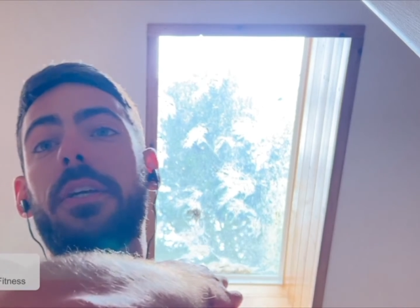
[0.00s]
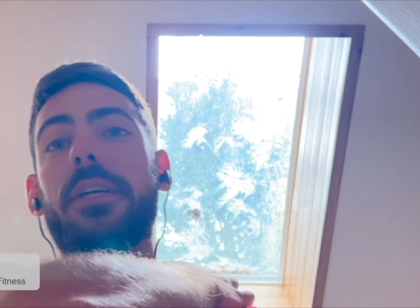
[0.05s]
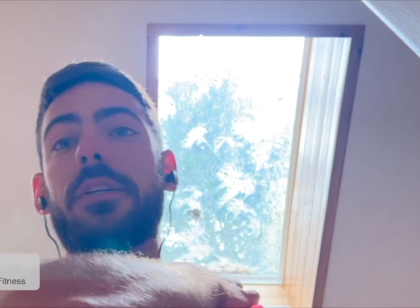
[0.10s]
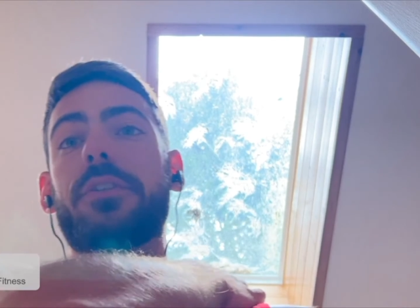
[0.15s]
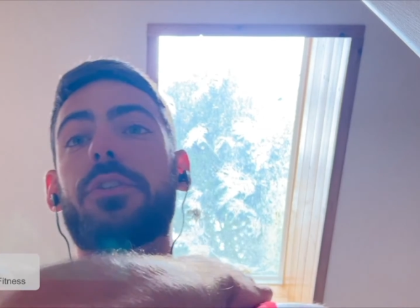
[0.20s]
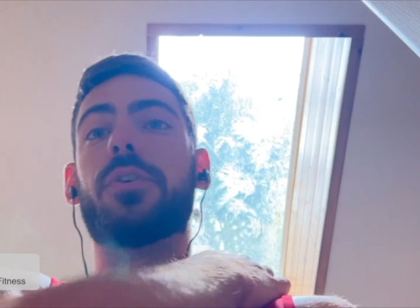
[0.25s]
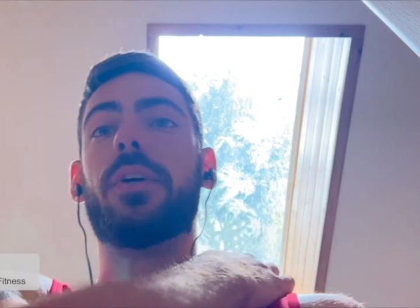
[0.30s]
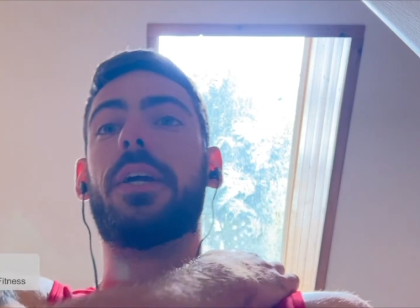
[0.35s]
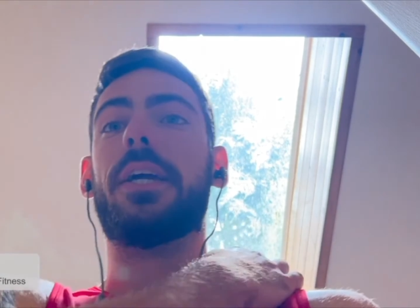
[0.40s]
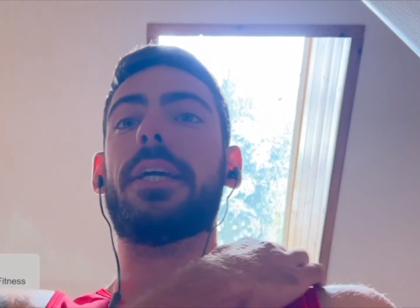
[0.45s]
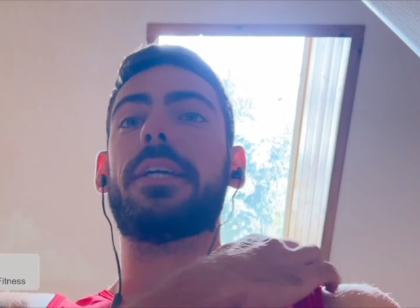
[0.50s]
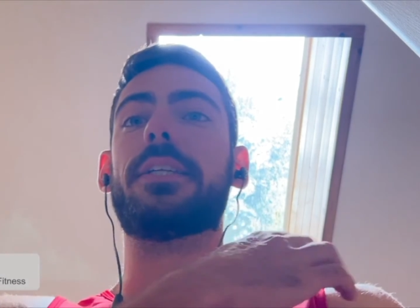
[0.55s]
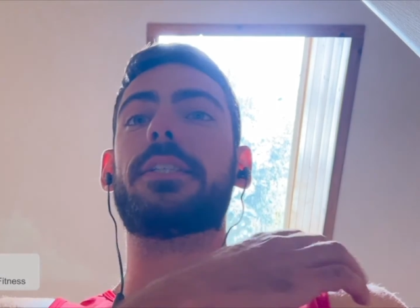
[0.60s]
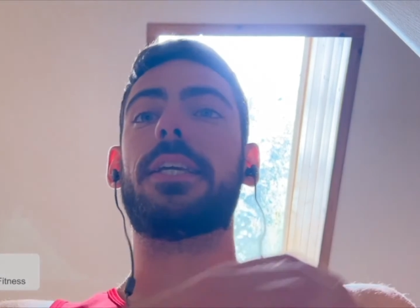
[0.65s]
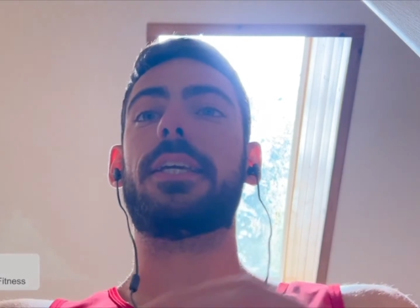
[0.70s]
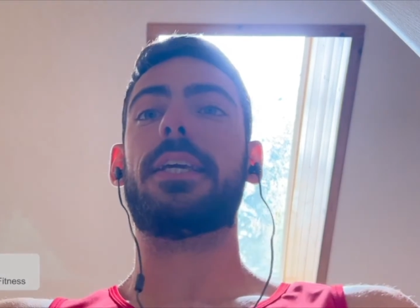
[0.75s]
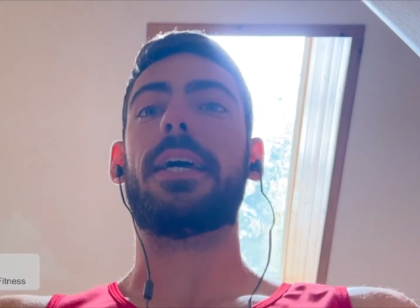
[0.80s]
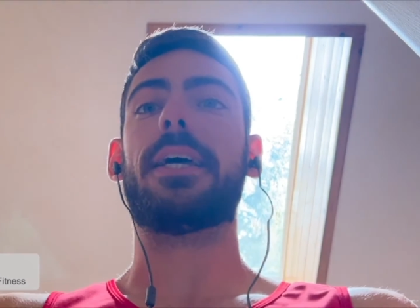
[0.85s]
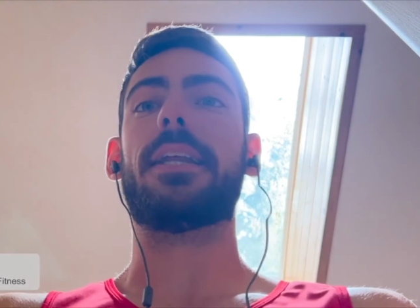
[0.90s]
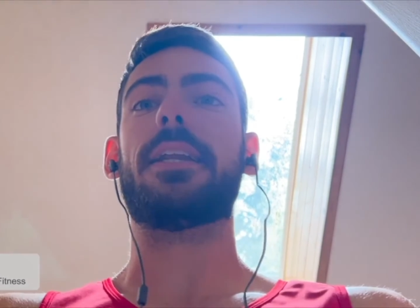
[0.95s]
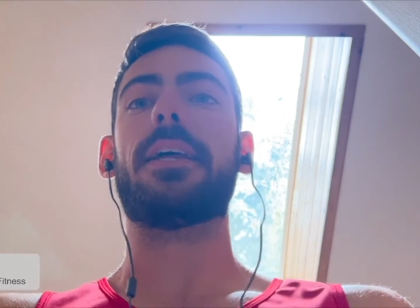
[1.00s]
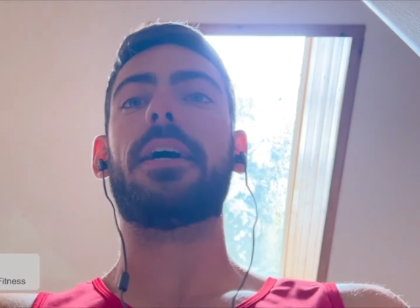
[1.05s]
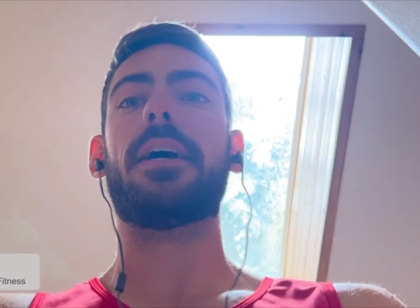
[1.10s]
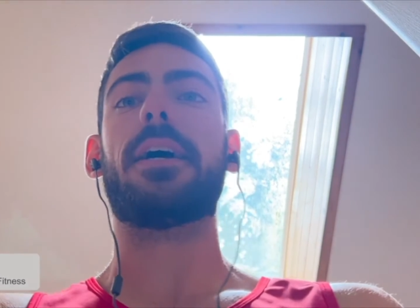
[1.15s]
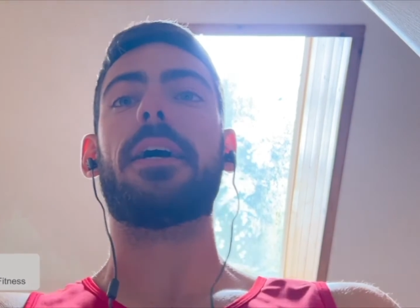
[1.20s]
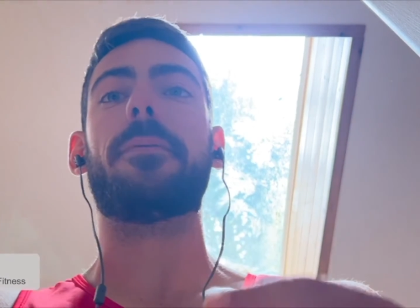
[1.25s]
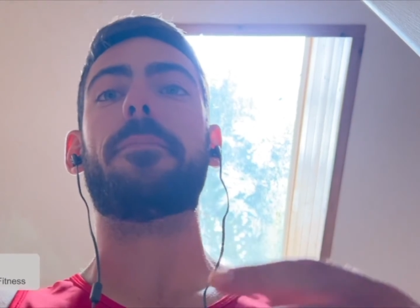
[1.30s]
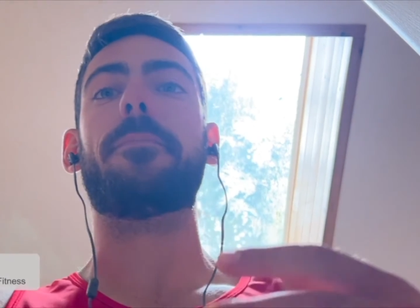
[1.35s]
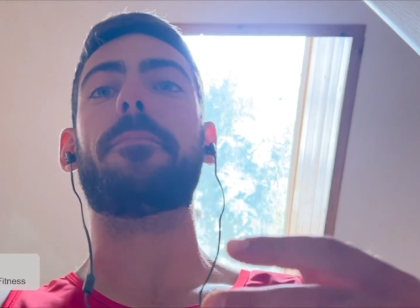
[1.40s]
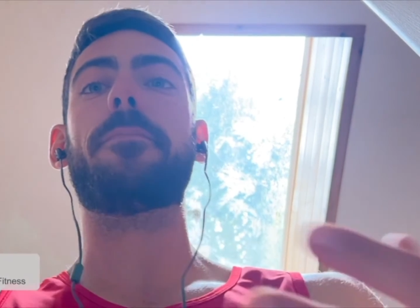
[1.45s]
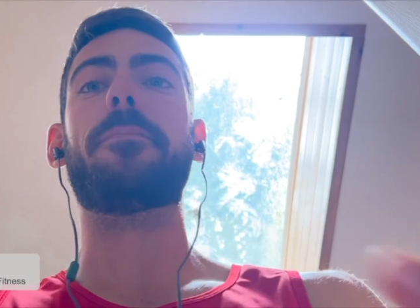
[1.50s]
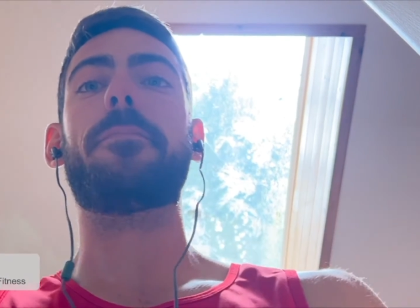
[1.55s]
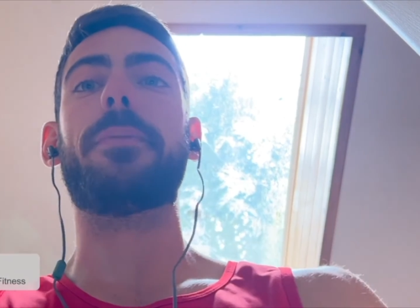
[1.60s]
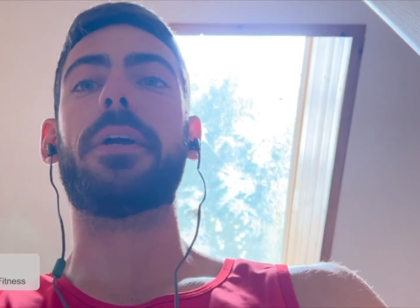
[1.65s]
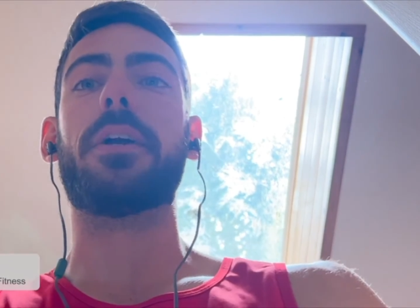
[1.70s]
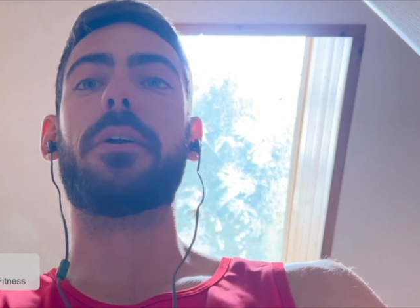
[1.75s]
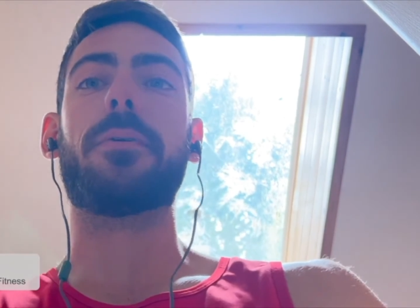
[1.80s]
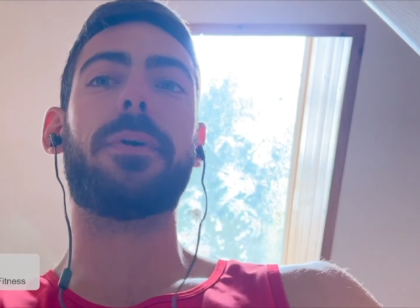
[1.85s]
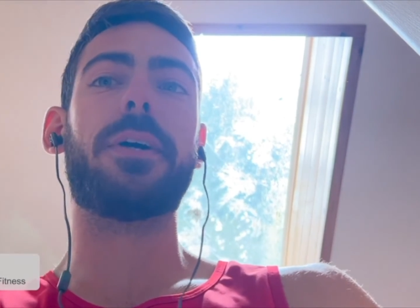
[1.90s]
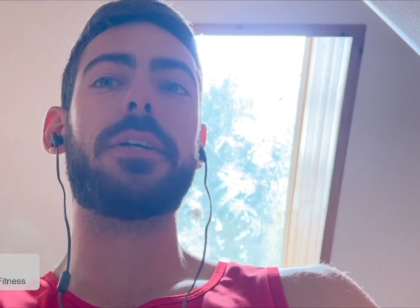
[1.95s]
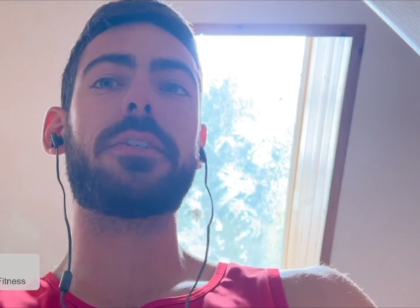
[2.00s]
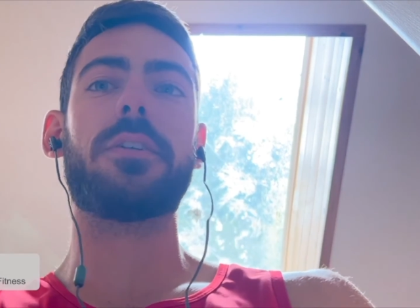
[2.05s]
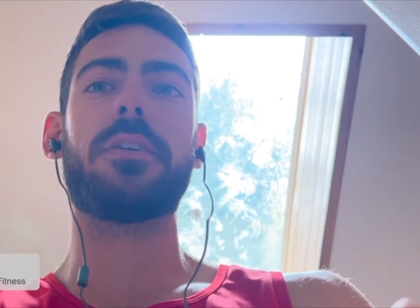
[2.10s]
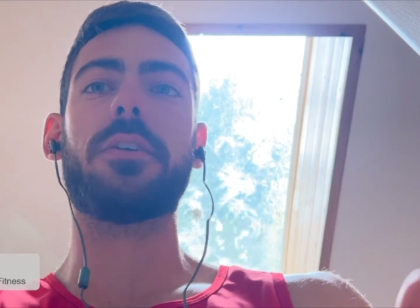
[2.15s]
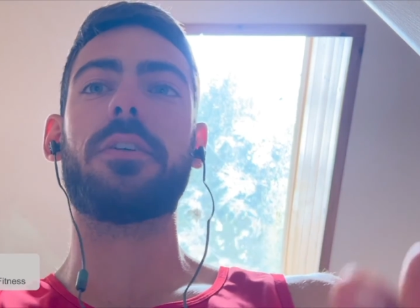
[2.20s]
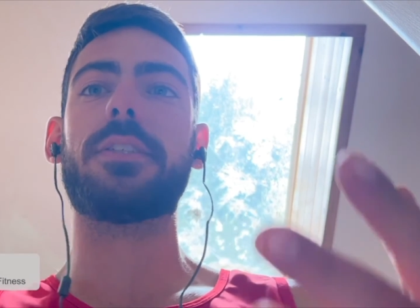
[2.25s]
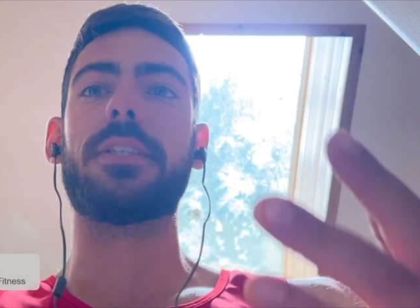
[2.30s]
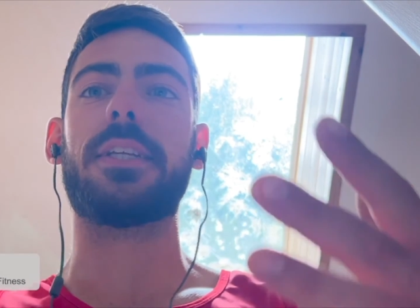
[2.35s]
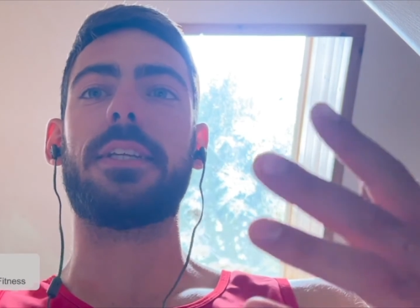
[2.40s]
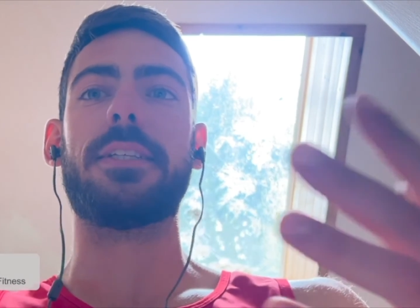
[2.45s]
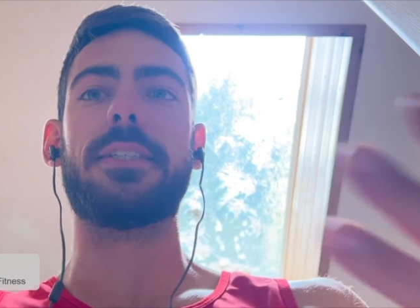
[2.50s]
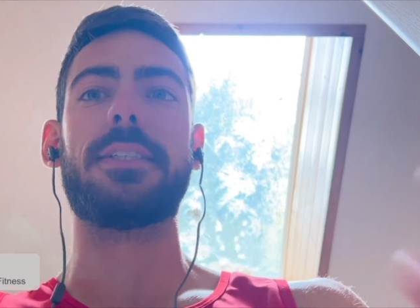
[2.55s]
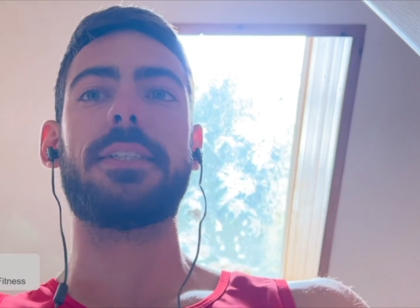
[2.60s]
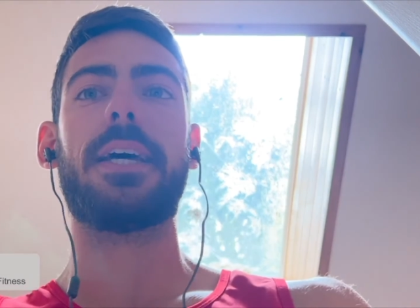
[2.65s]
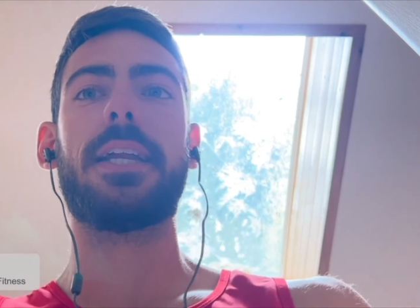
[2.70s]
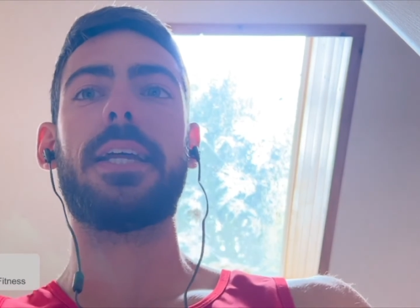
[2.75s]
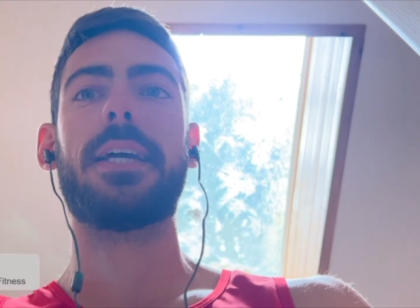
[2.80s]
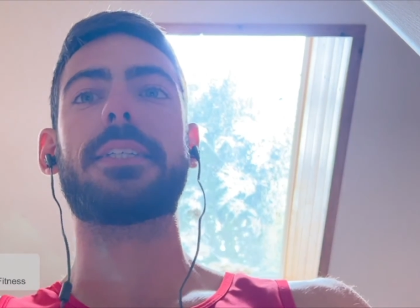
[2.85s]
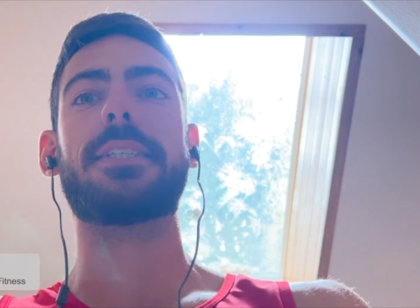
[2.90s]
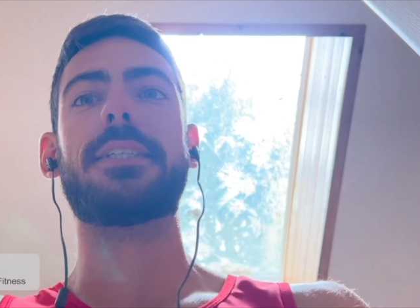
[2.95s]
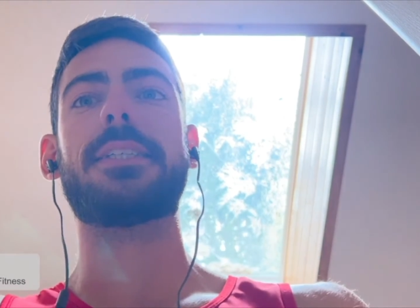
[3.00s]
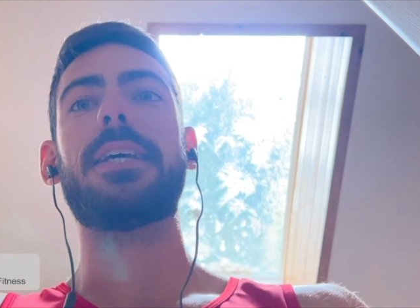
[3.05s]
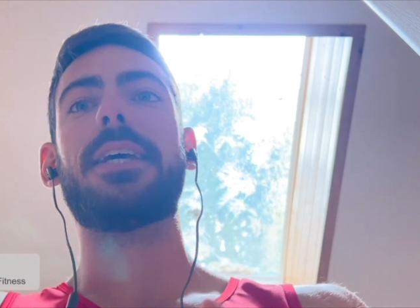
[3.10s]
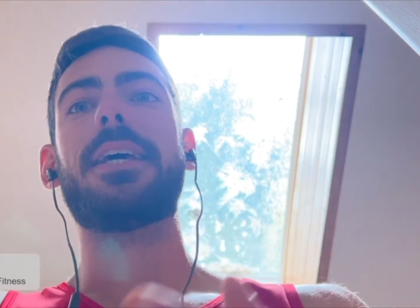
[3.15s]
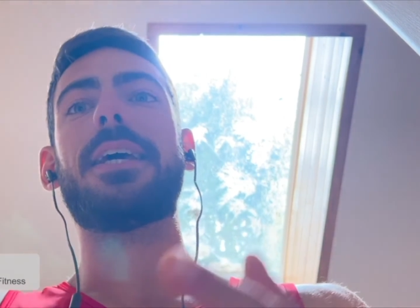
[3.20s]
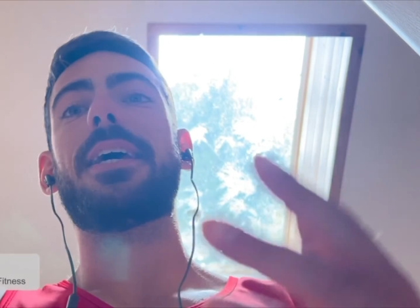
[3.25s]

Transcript: and training to get bigger muscles and aesthetics,